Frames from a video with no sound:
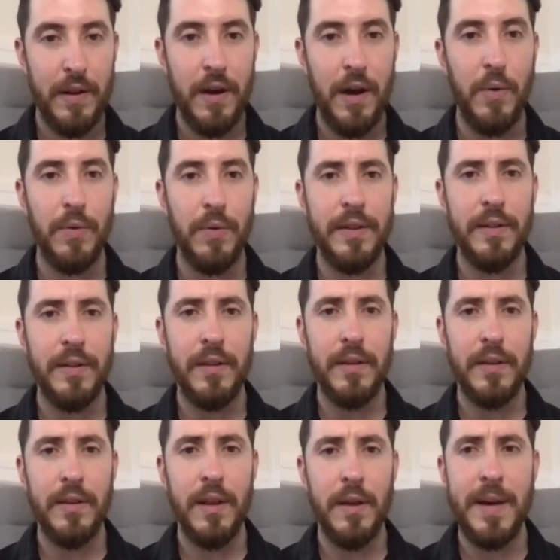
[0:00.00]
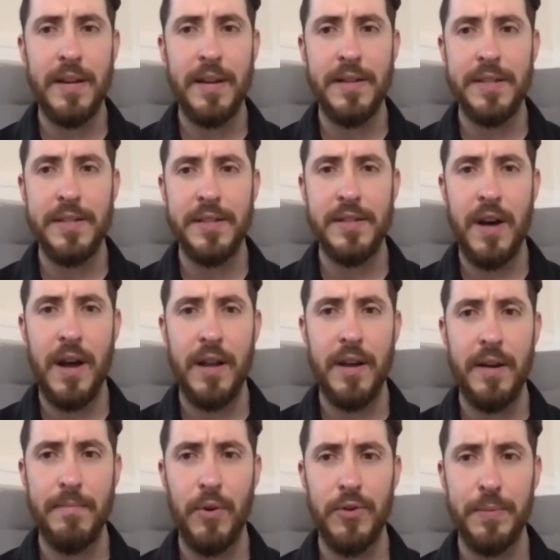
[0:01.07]
Oh, Amanda, this is not a
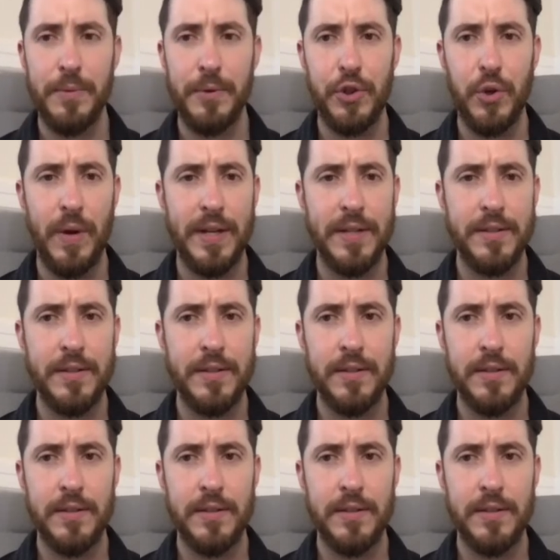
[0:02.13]
multiple choice.